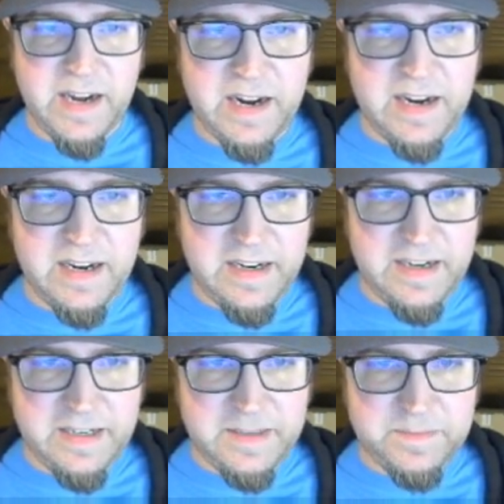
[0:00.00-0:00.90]

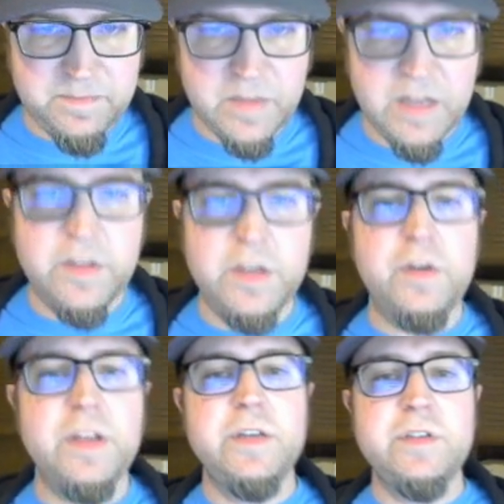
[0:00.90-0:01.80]
that you
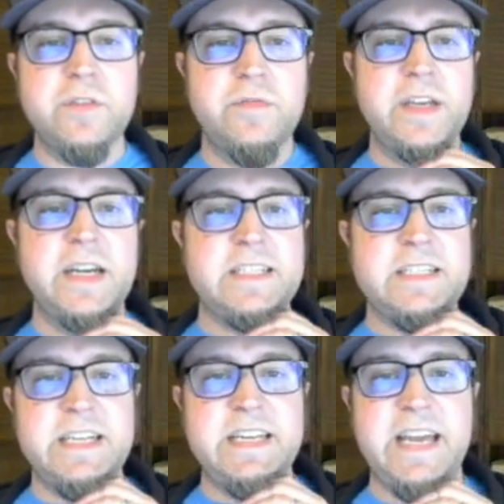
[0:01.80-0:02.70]
can use it via a
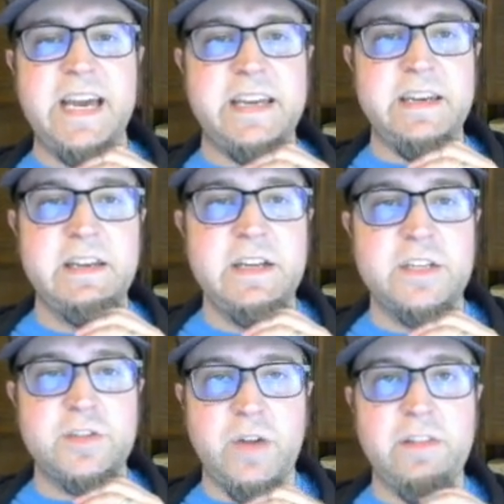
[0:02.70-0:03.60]
CDN.
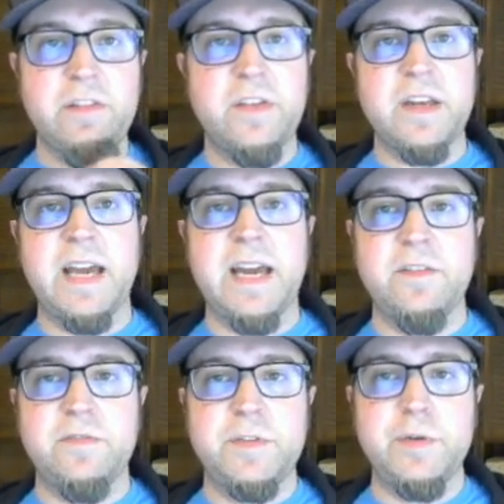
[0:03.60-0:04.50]
So rather than kind
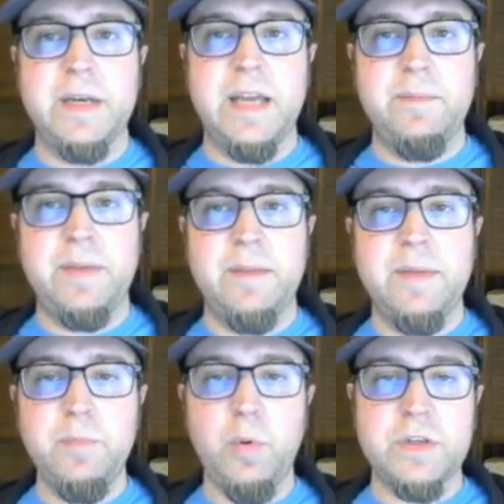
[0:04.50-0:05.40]
of doing NPM
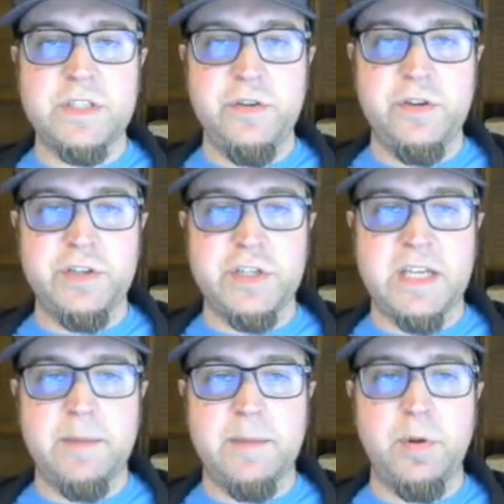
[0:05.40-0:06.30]
imports, you can just
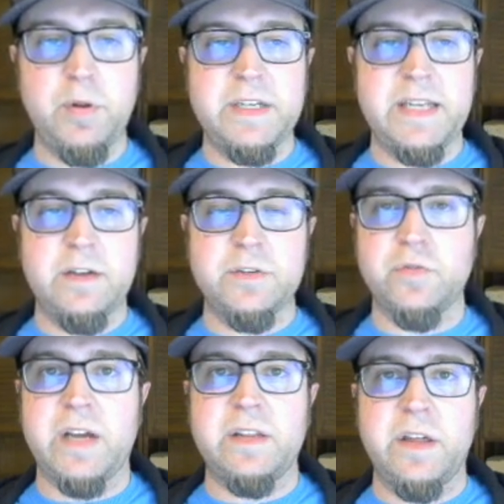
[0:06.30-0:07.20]
kind of pull it down
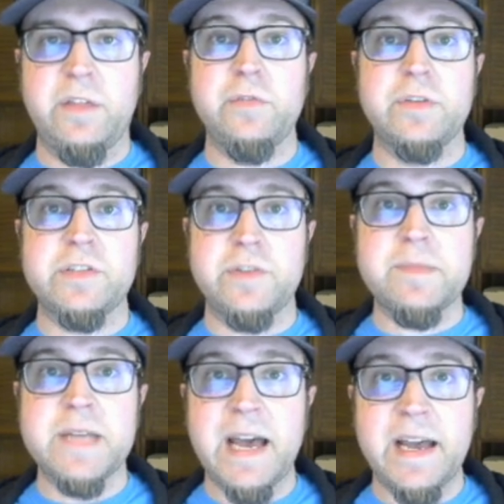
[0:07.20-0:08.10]
directly through a
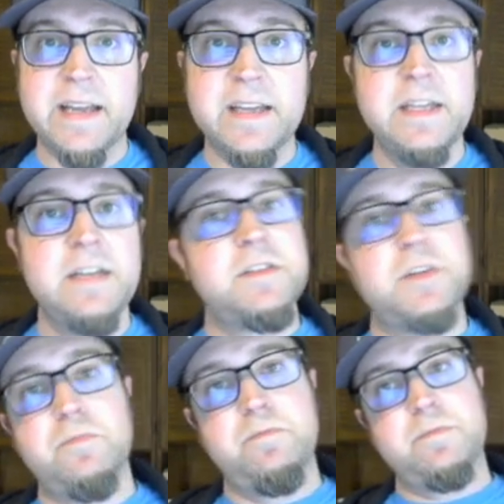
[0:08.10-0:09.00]
script tag.
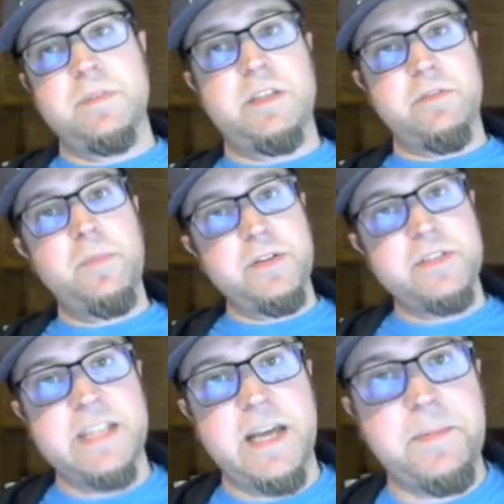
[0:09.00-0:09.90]
So zero
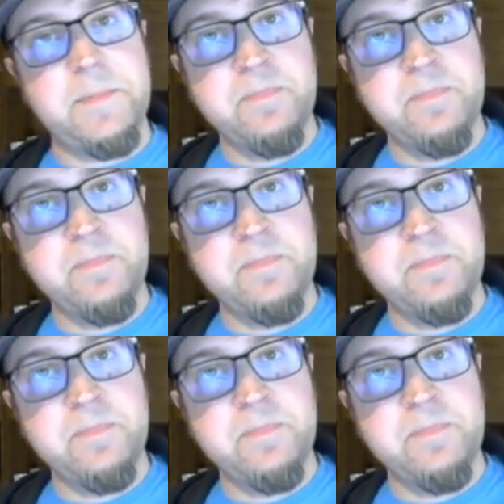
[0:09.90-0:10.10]
build step.